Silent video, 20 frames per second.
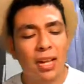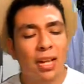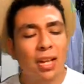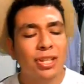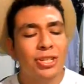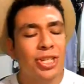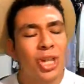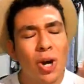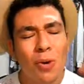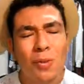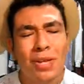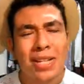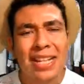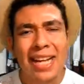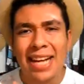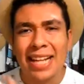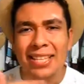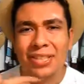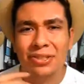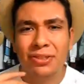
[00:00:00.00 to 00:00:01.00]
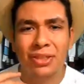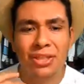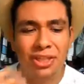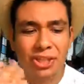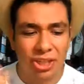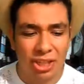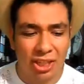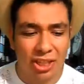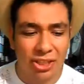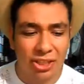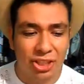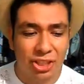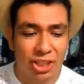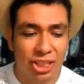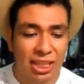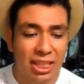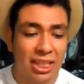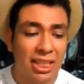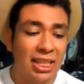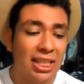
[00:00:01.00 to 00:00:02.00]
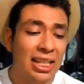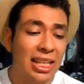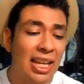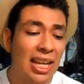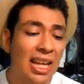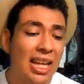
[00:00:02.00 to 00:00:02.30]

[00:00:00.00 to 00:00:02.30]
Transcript: So we get to the judging,